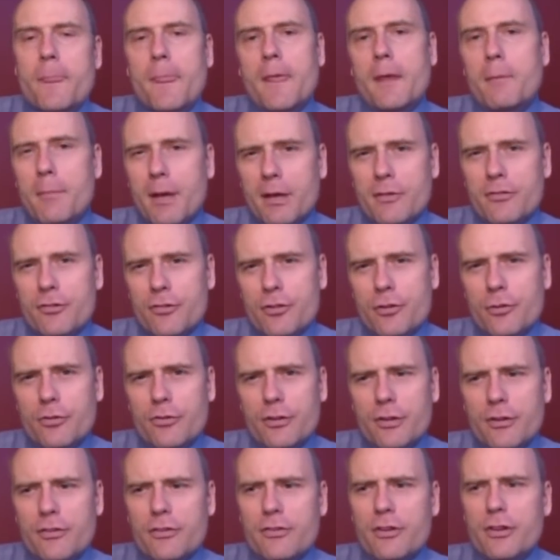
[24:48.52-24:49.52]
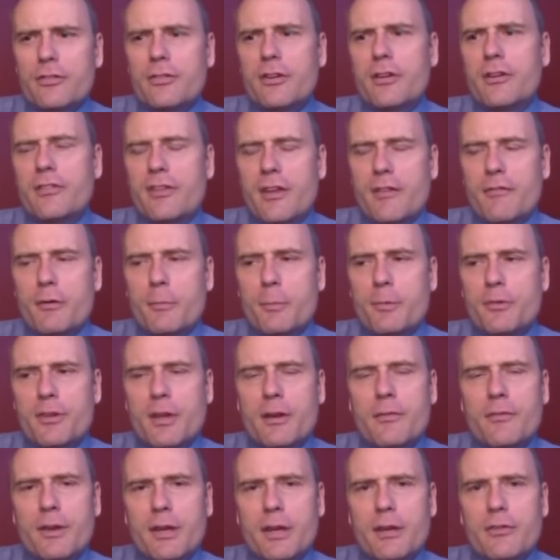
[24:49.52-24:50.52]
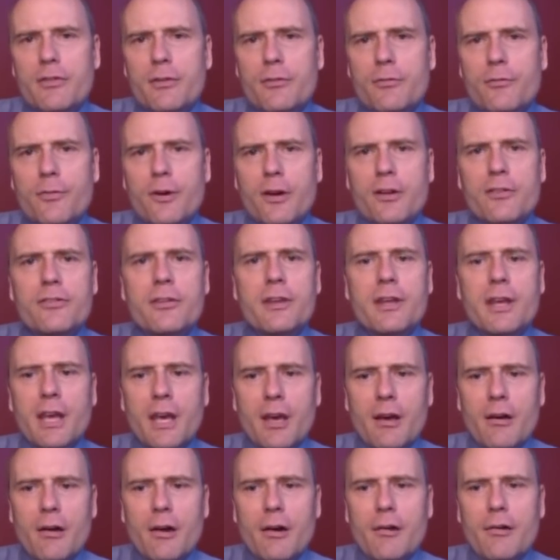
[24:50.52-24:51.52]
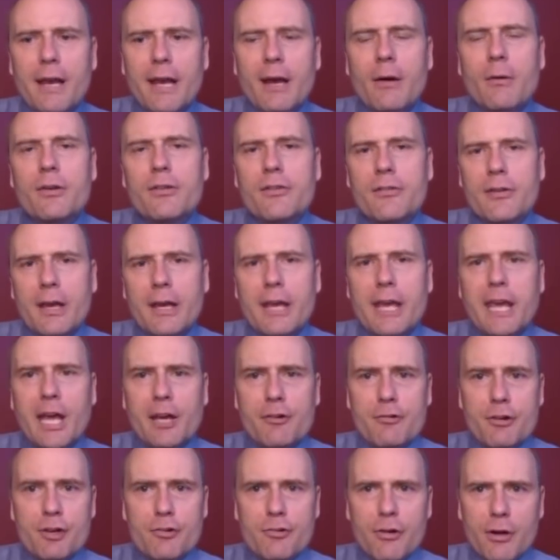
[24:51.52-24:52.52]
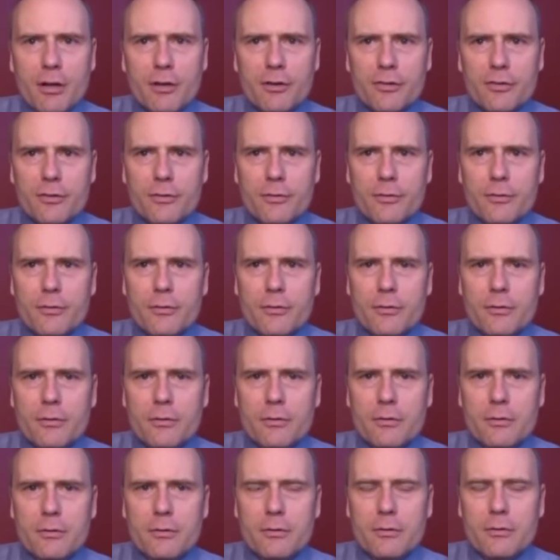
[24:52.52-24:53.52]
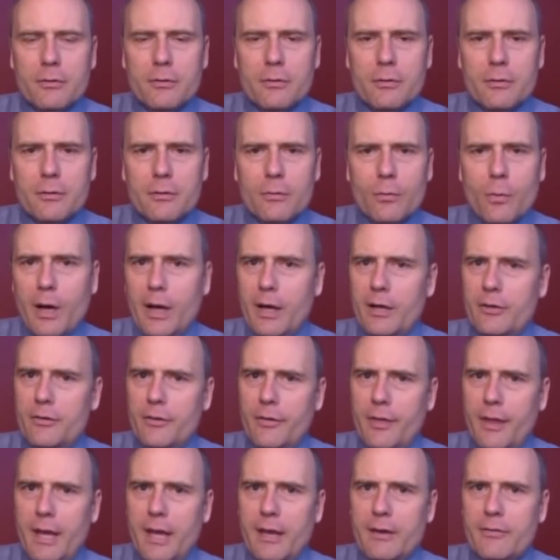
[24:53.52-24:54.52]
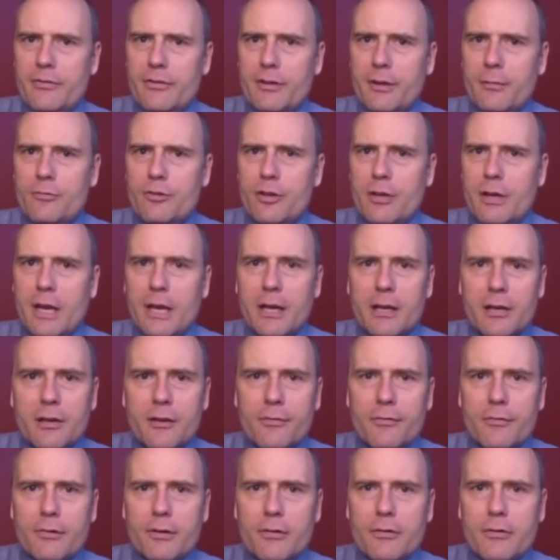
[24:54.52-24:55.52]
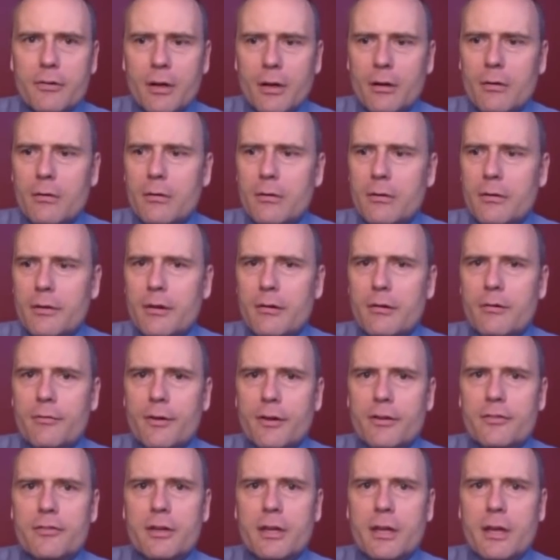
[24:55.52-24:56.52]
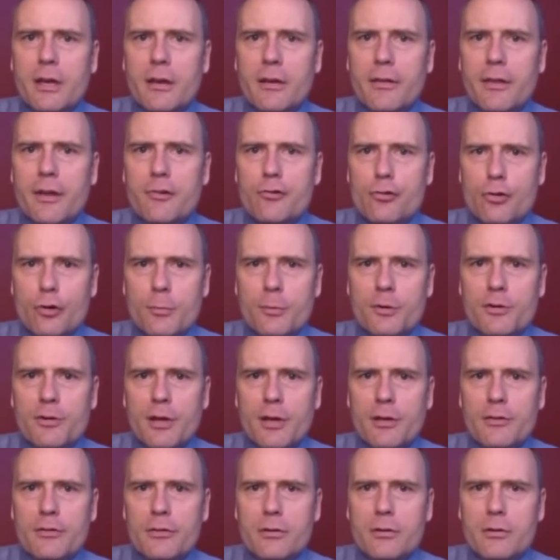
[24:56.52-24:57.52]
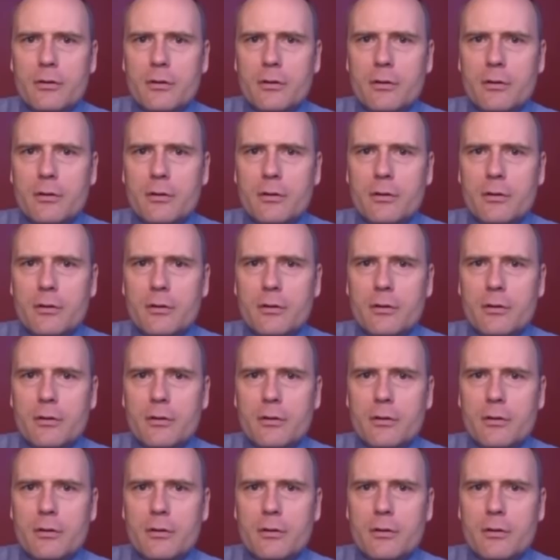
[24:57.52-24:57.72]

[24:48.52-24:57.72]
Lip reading: In Massachusetts, 60 to 70% of kids in foster care are now on psychiatric drugs. Why? Do they have some genetic difference? No. They're in foster care. They're traumatized.